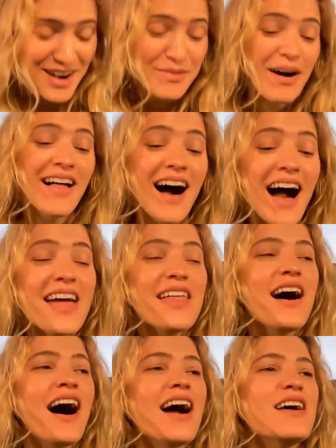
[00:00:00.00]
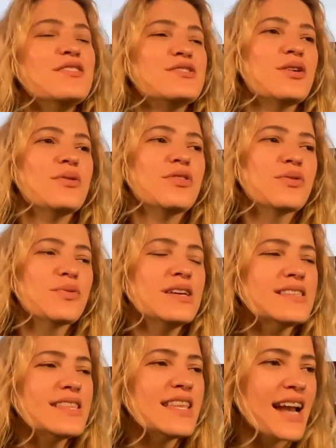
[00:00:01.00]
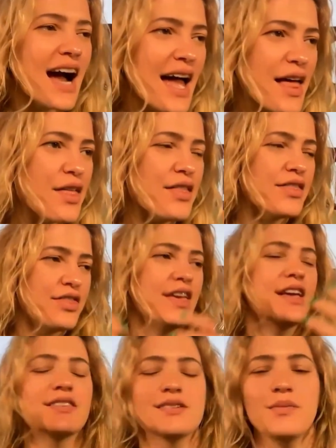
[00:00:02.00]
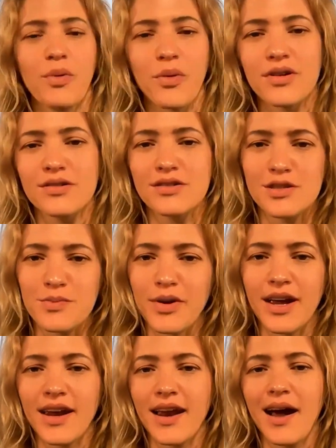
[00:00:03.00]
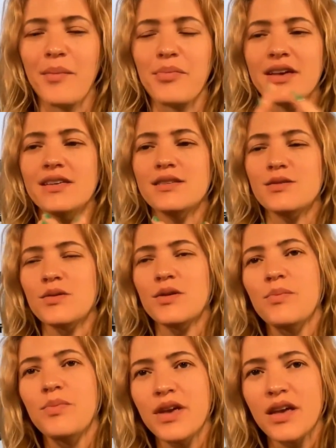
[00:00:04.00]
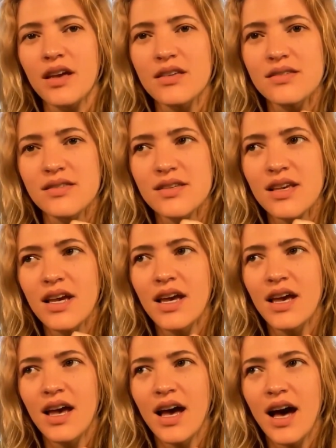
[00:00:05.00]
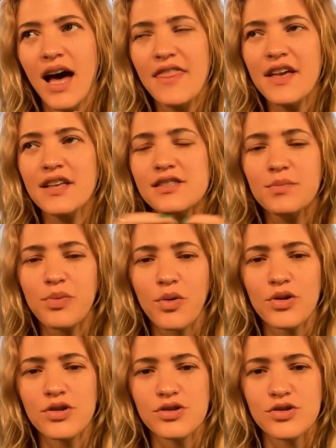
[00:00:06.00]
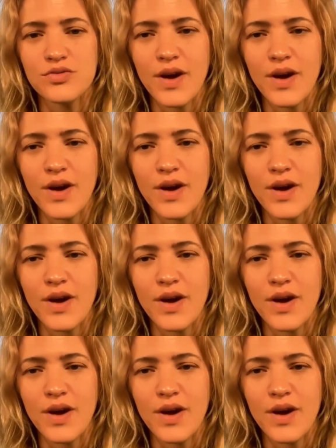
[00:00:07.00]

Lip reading: Well, so the reason that I think it's important to bring it up is because I think it's important to